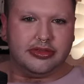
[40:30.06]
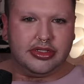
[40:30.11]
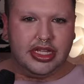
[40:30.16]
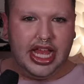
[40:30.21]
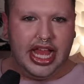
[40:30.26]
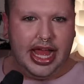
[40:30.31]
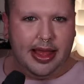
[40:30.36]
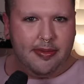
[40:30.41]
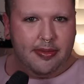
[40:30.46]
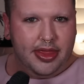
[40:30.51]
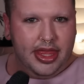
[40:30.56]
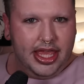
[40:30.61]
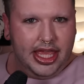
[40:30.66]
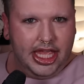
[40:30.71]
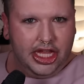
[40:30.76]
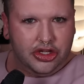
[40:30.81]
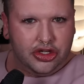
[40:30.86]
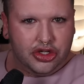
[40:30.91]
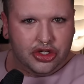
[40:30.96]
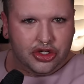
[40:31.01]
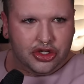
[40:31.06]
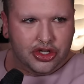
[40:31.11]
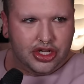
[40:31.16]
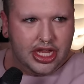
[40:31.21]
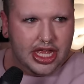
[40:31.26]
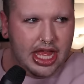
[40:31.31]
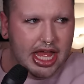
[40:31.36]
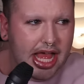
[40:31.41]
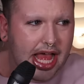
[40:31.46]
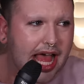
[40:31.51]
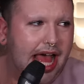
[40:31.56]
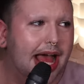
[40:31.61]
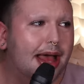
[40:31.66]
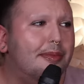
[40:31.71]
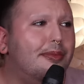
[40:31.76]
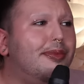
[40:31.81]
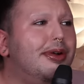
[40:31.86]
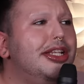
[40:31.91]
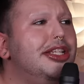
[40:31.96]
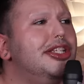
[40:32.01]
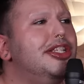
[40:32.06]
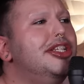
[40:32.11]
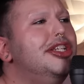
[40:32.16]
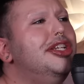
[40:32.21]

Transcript: I'm the hitch. I'm what